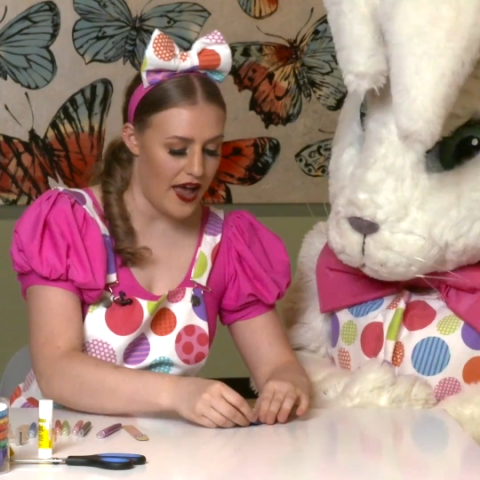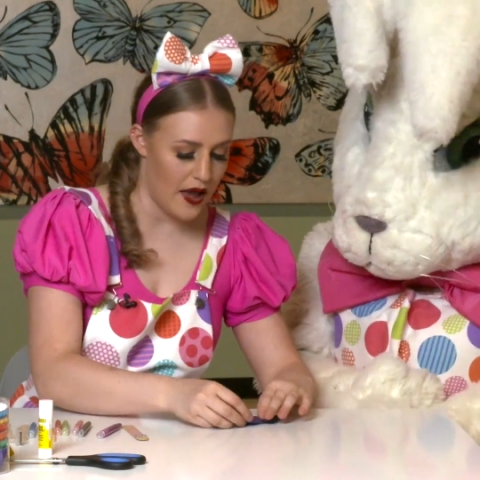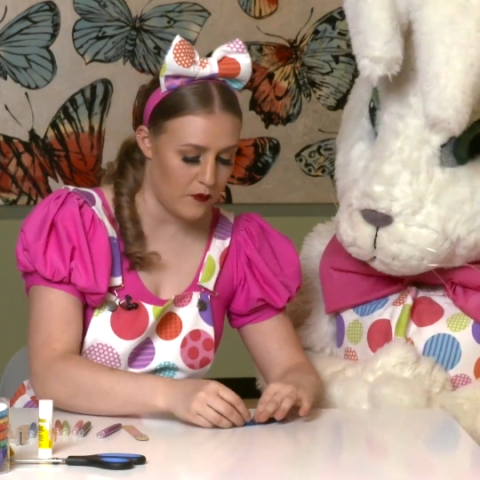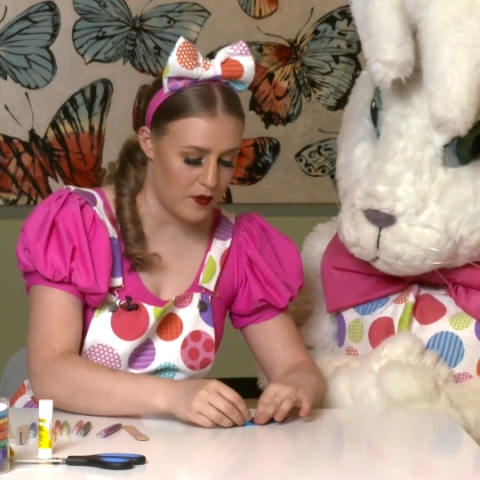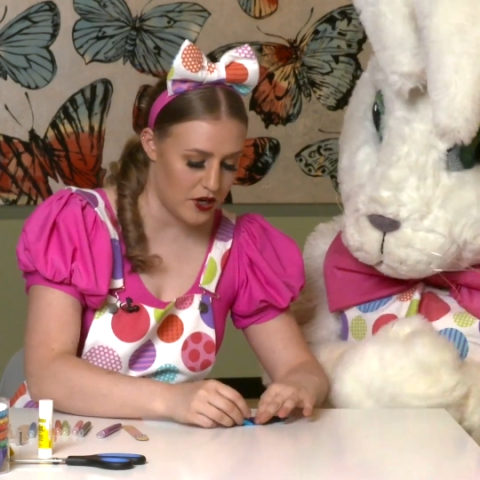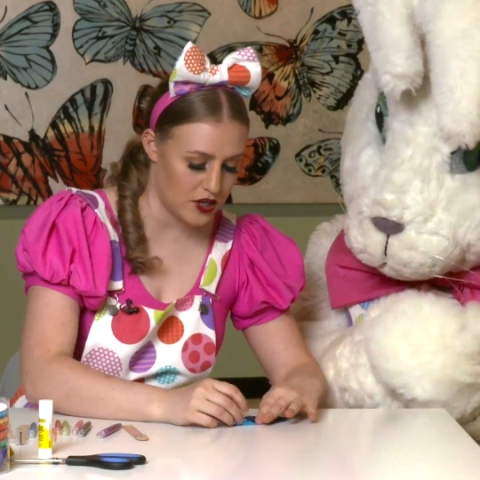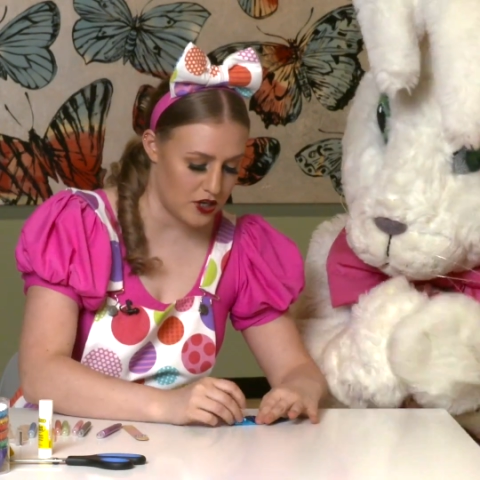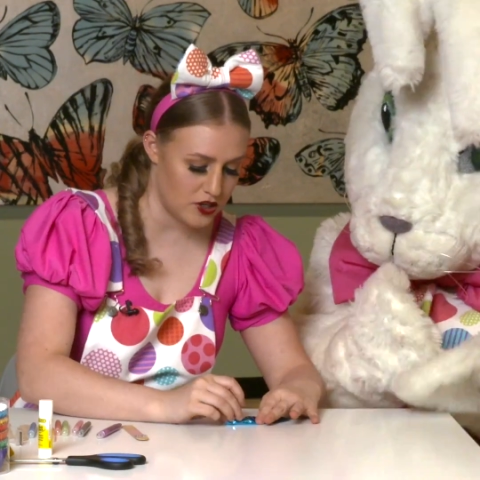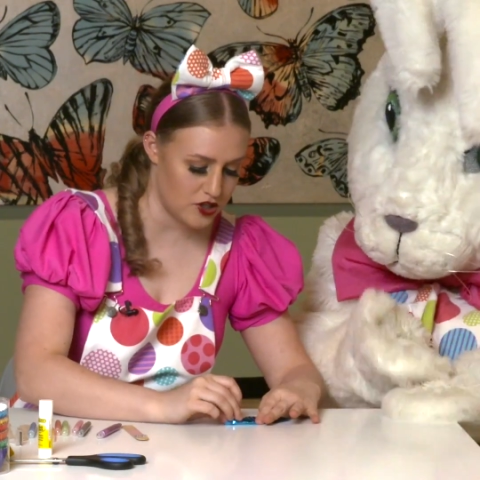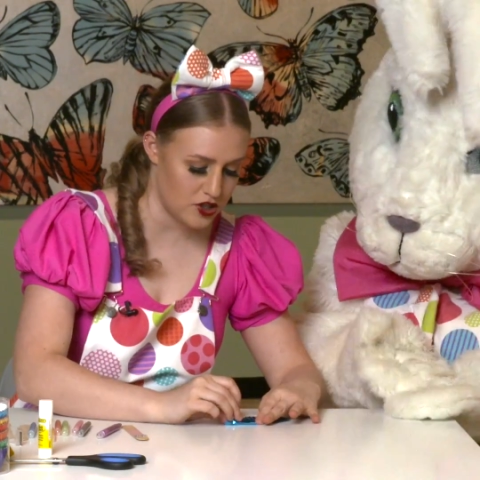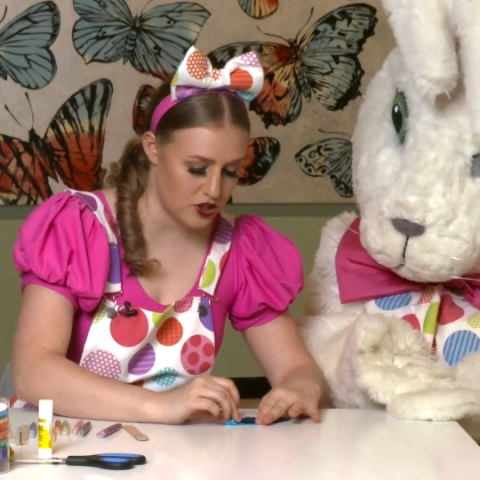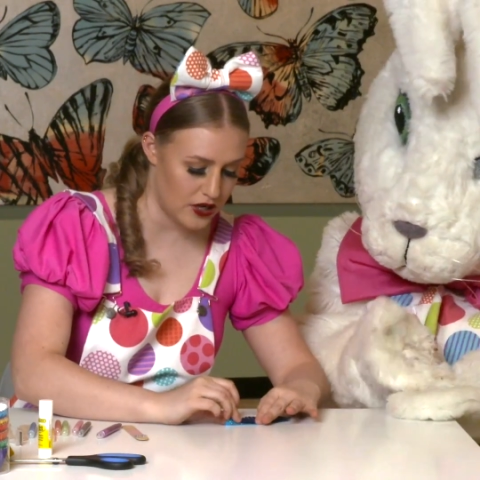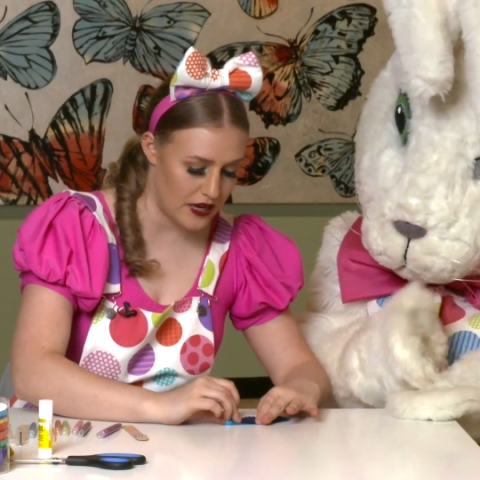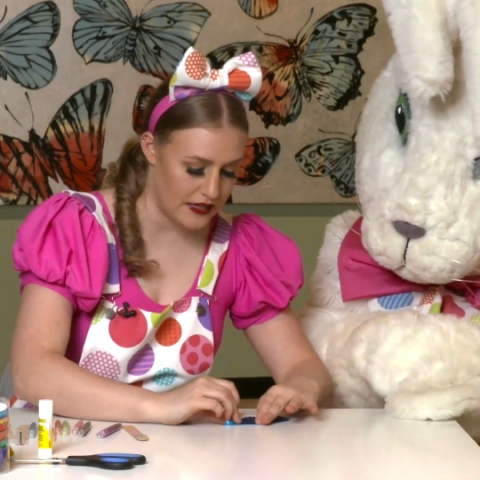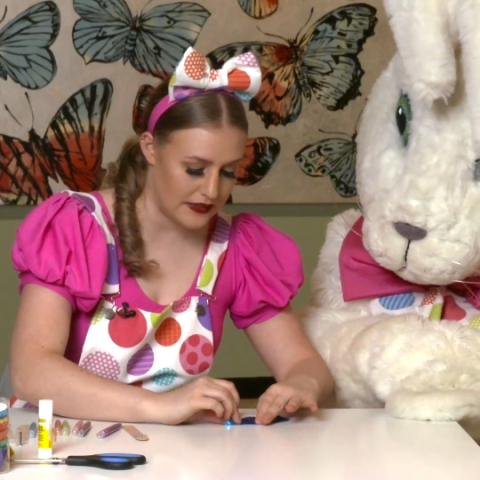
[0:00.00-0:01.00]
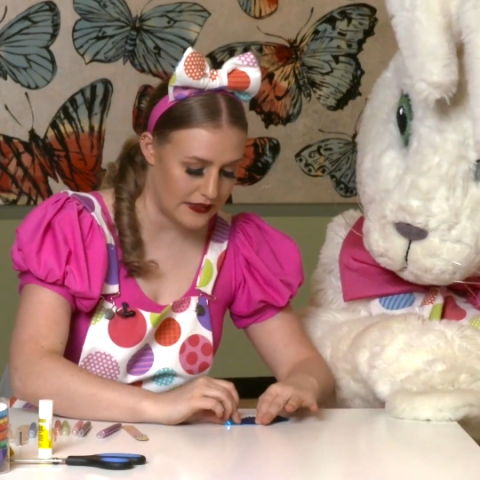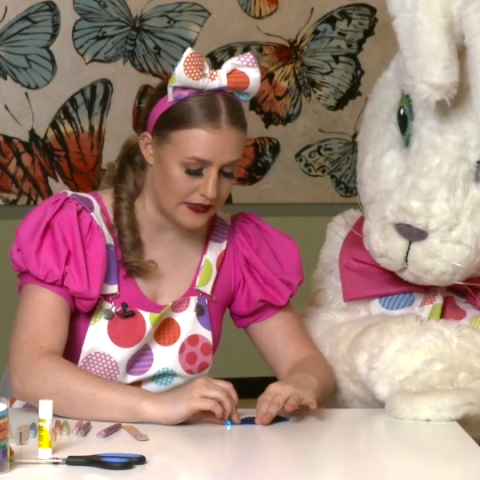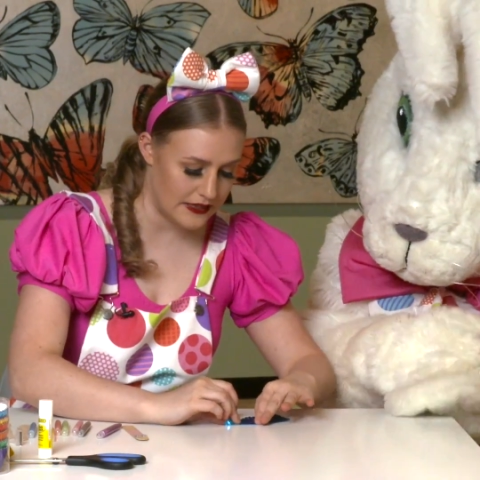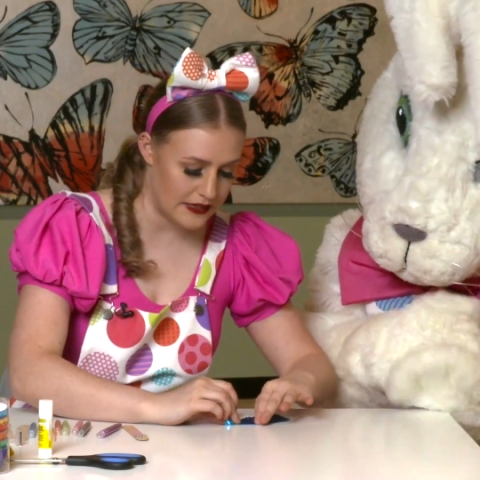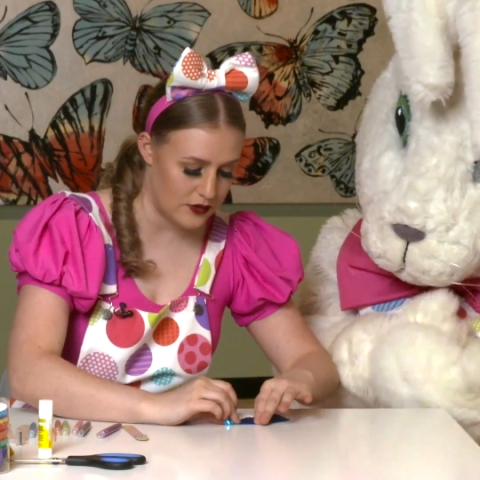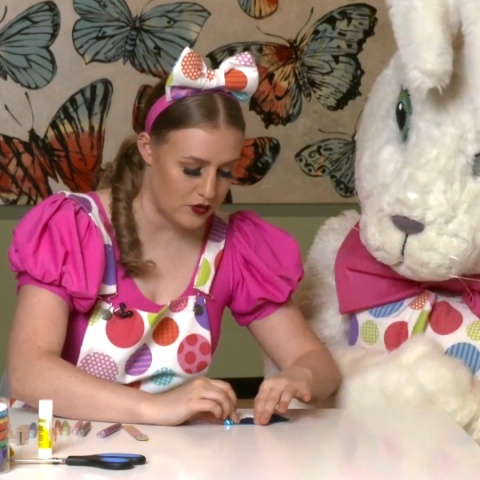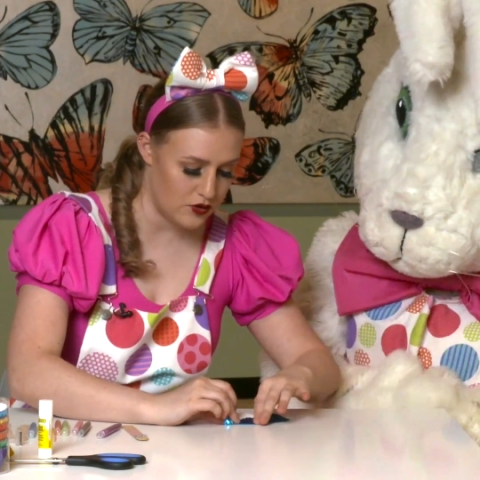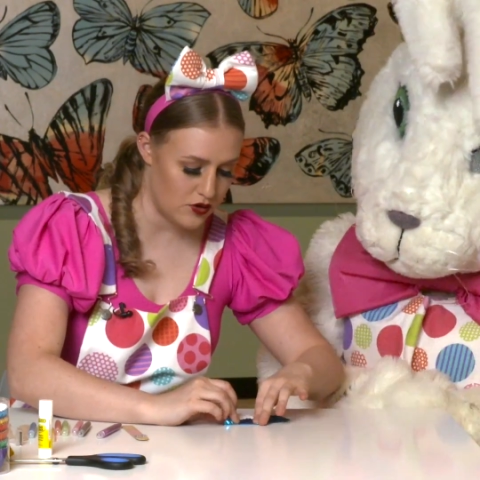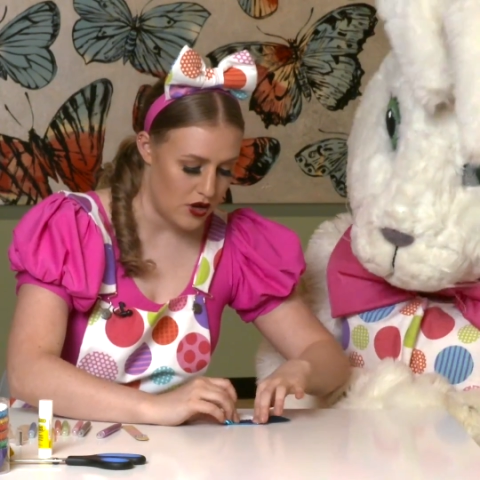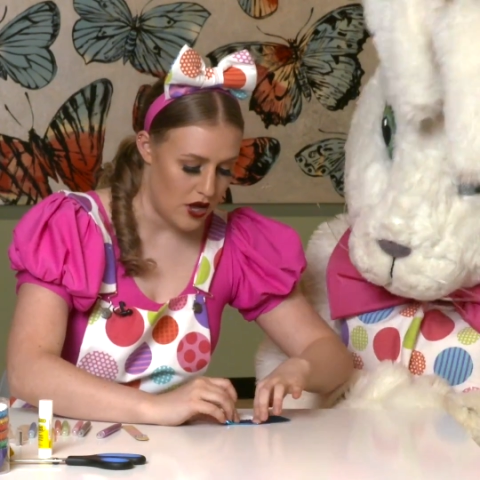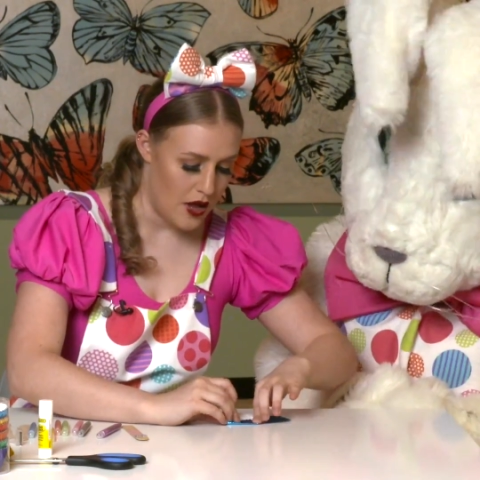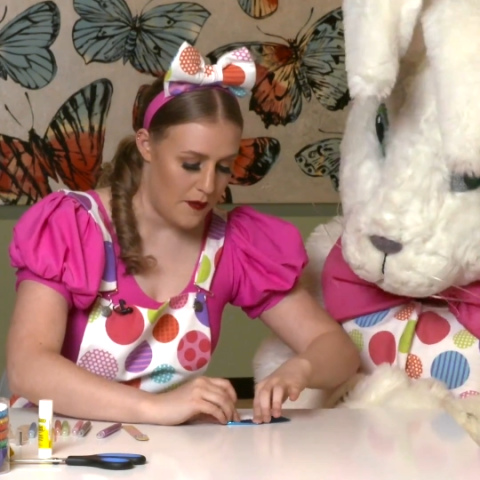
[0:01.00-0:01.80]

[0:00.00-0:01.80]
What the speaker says: and we're gonna do a little